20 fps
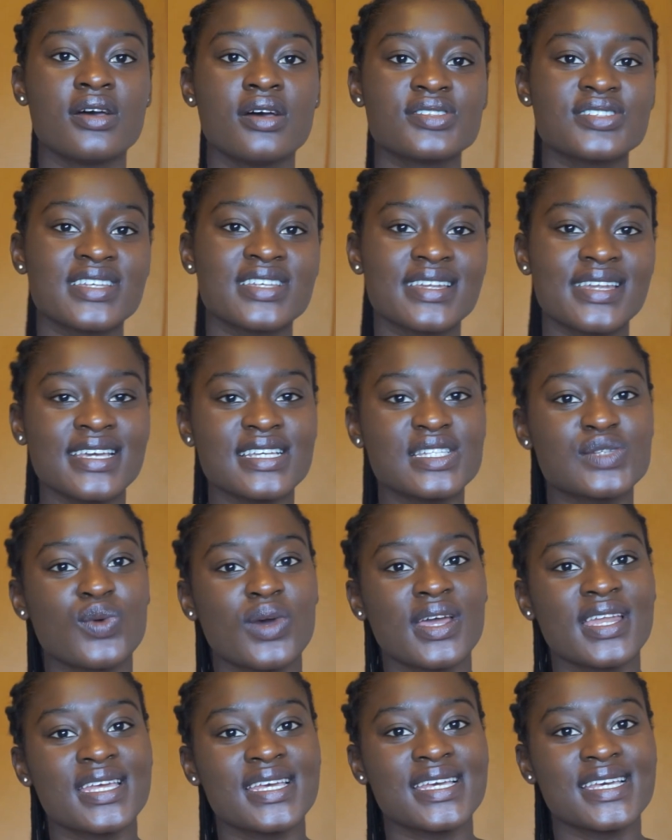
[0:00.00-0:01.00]
So the next
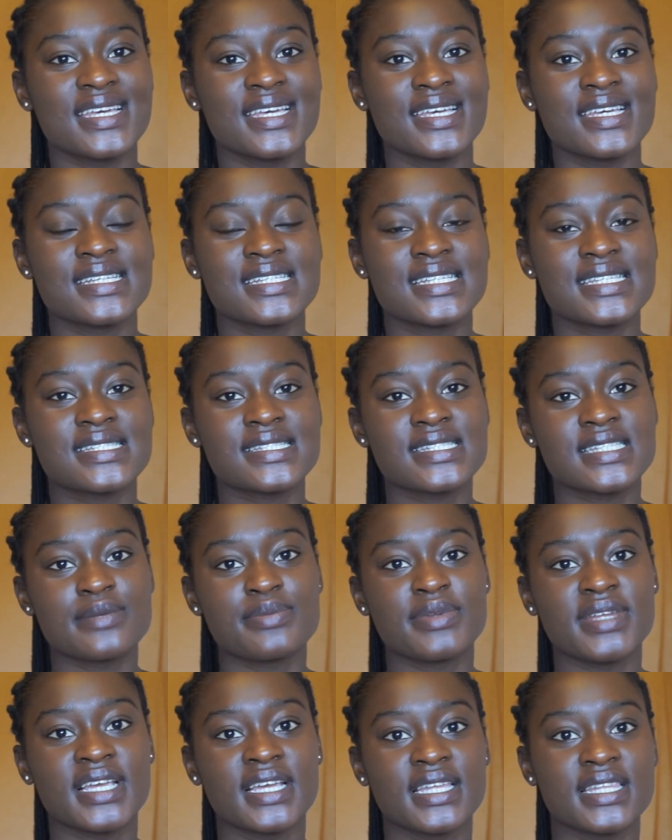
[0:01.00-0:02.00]
one is
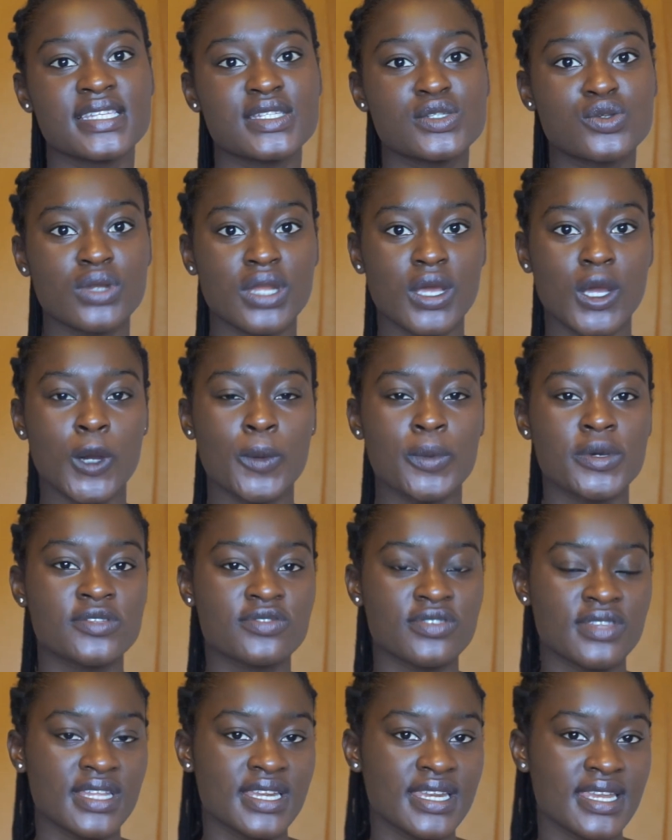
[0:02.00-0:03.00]
sibling, and this is going to help us
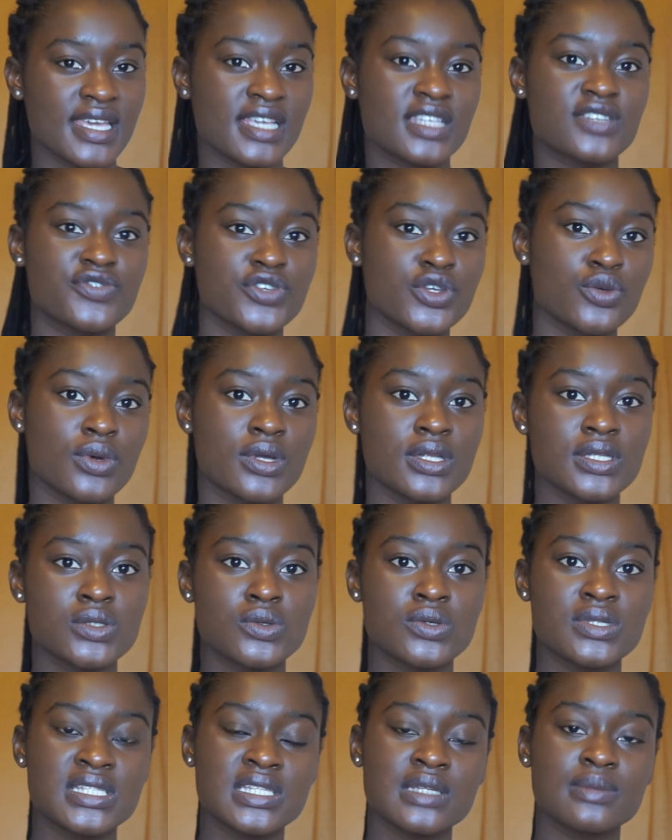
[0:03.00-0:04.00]
for the next few ones.
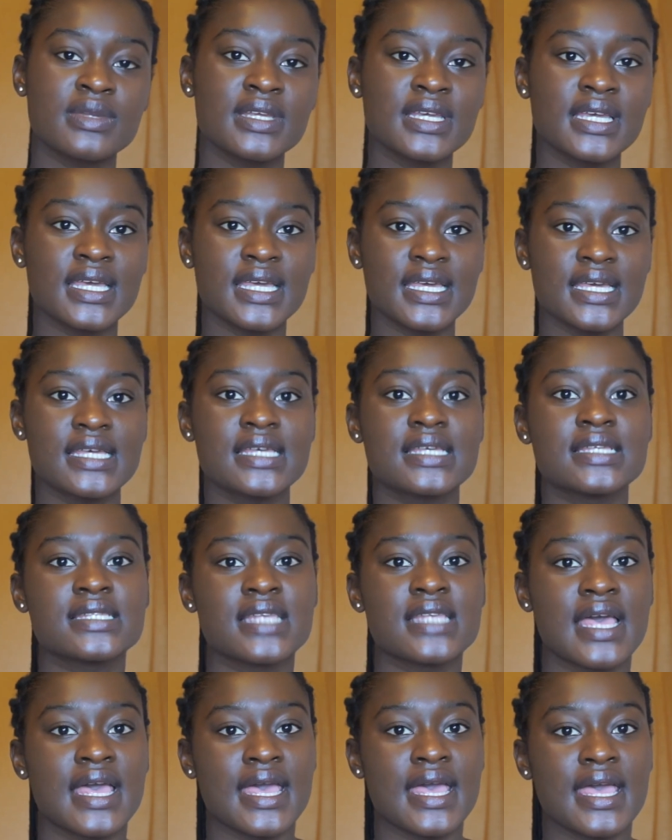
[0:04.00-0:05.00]
So sibling is
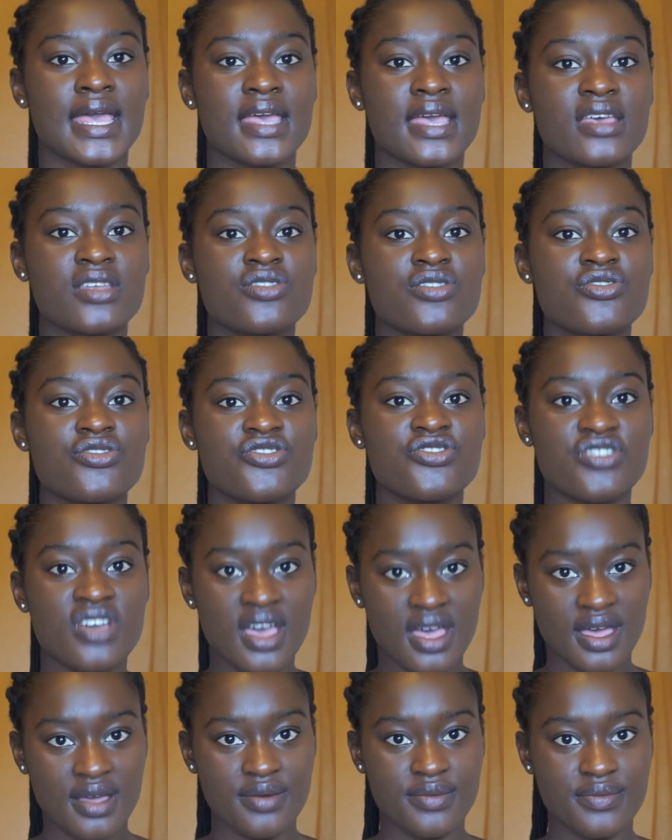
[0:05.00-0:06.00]

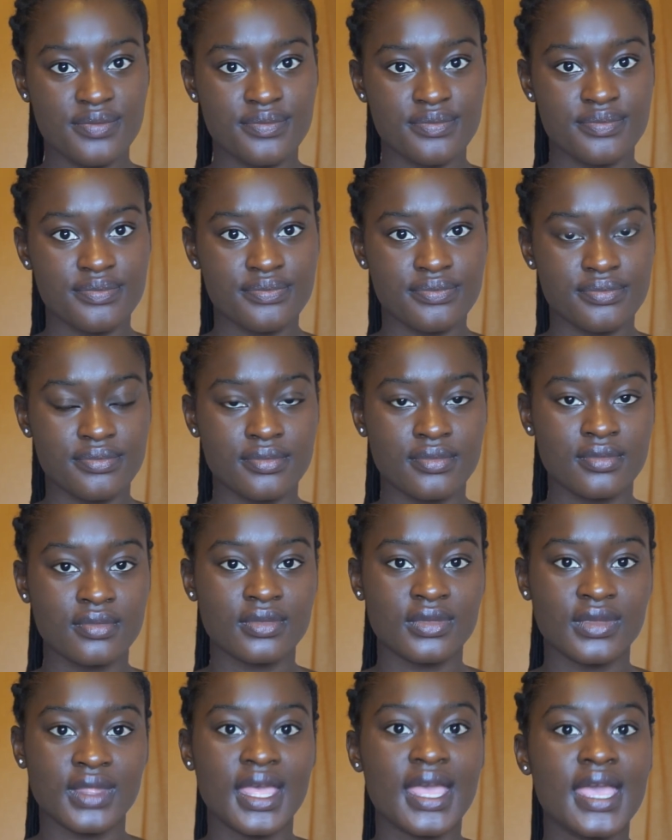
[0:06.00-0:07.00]
Enuya,
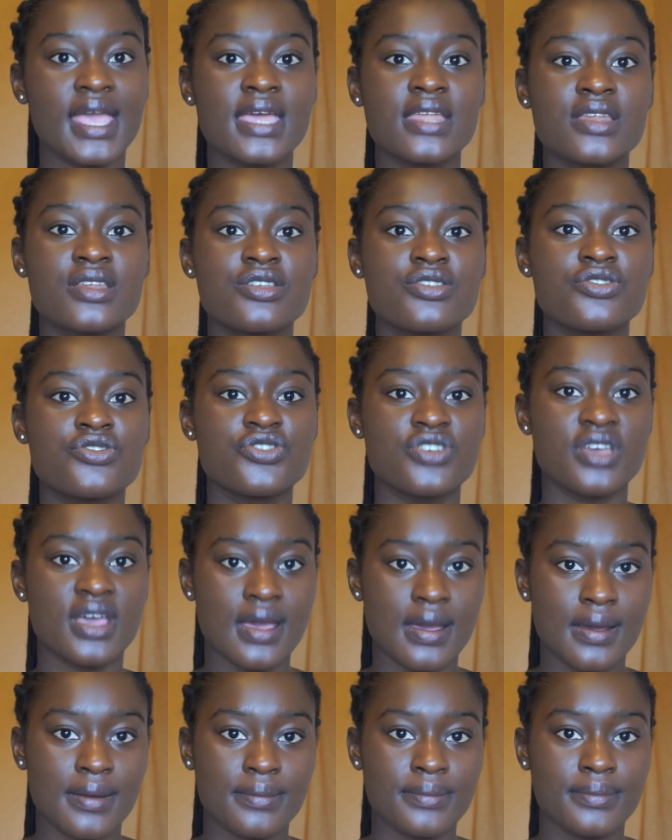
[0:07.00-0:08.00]
Enuya,
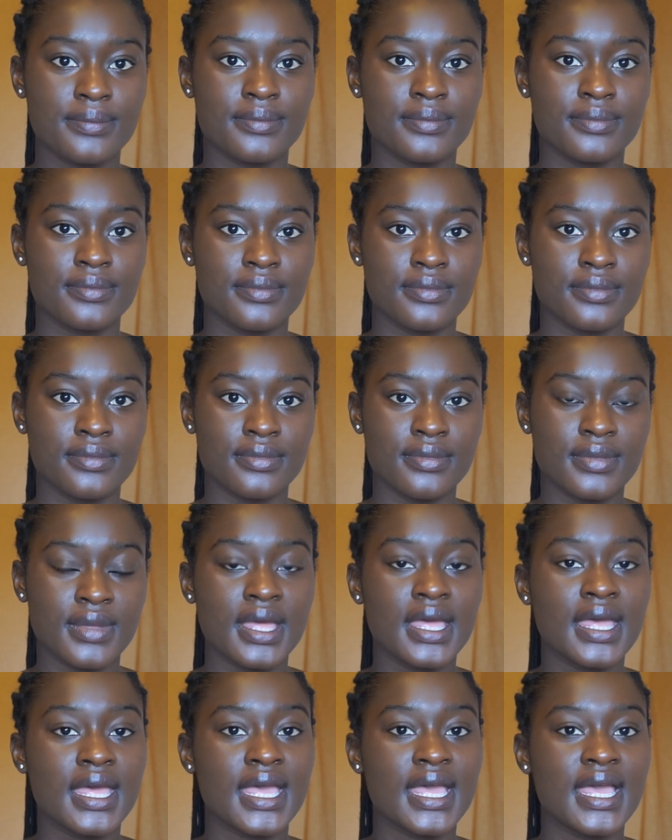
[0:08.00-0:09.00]

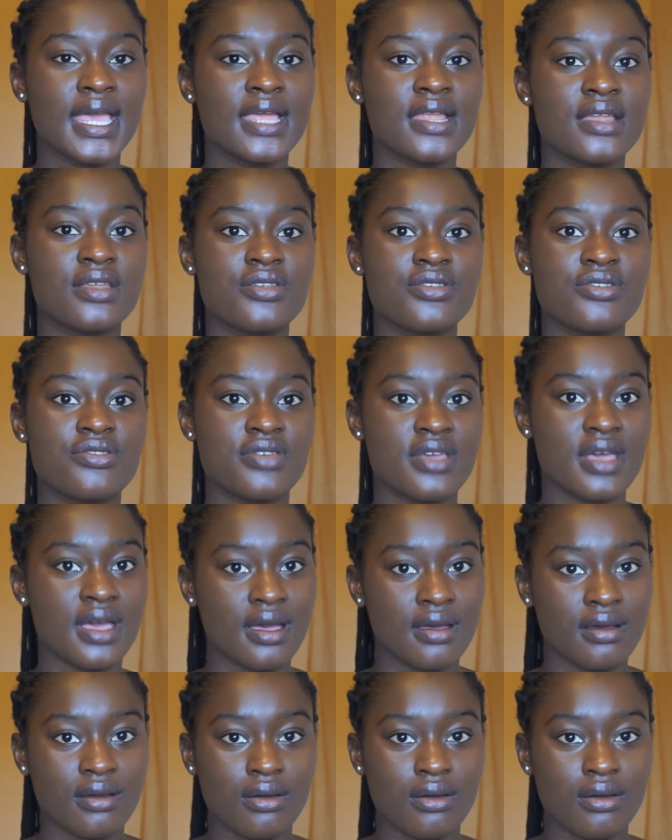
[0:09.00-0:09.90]
Enuya.